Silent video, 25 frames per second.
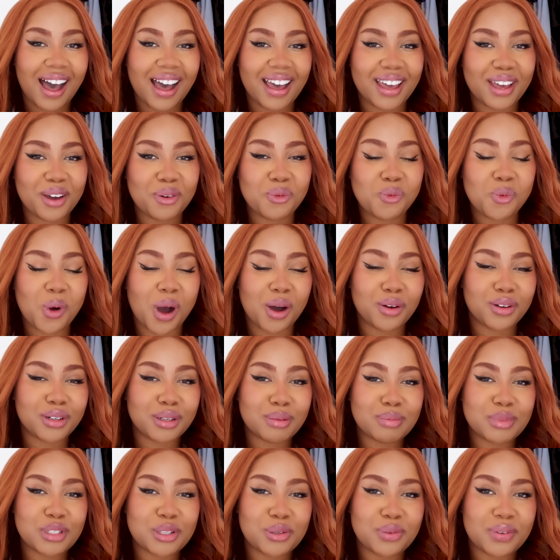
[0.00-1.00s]
Hi,
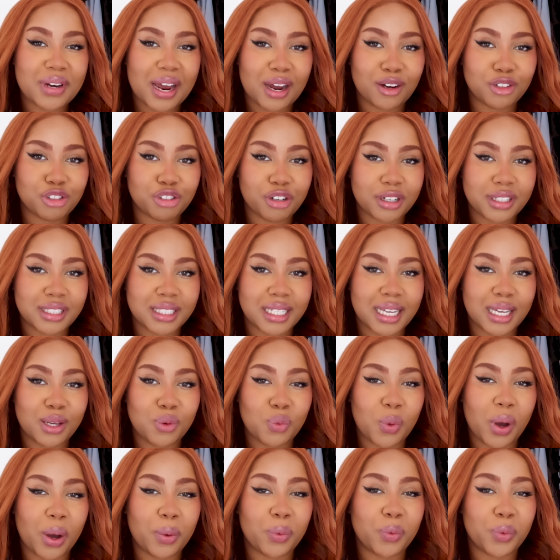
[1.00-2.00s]
welcome to Now
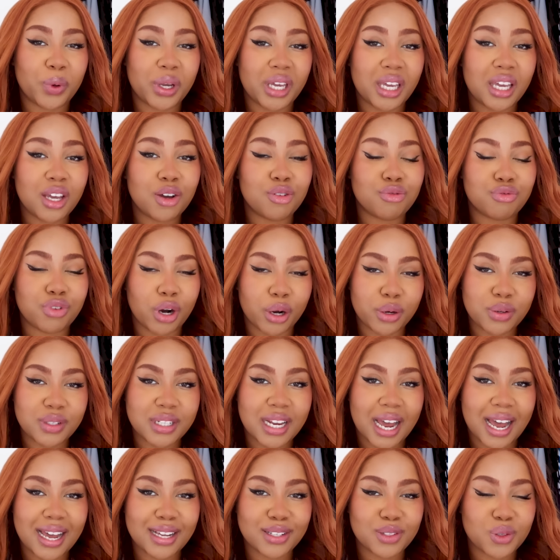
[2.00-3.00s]
Trending, where we road
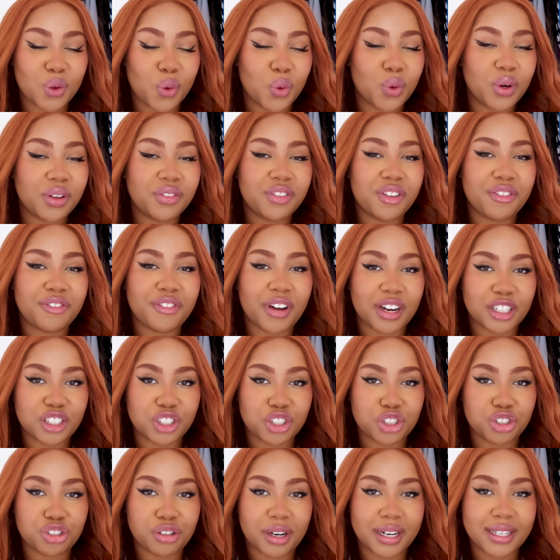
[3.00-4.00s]
test all of the
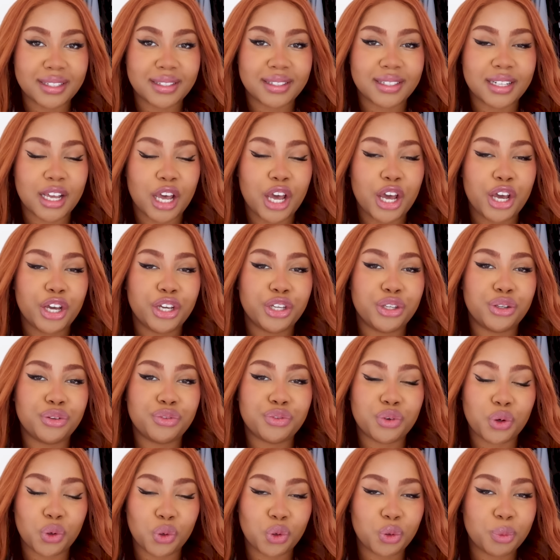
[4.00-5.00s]
fashion trends
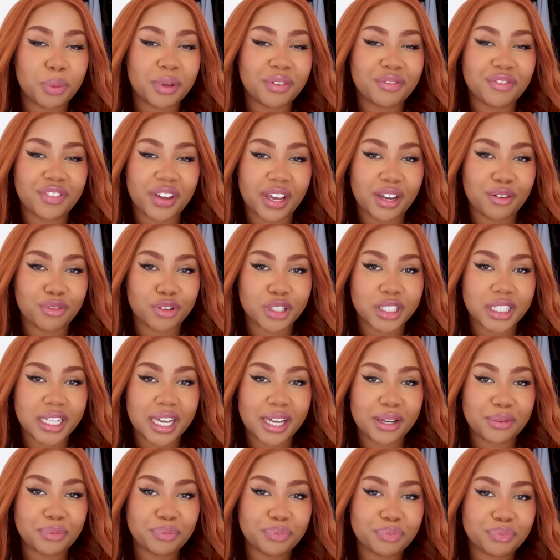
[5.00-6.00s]
you've all been
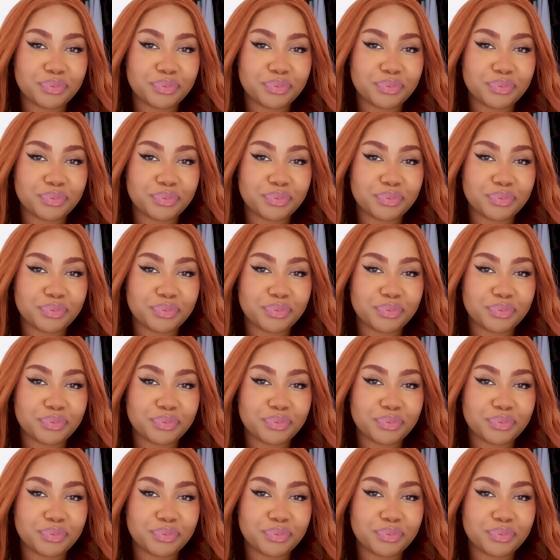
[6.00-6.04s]
favoriting.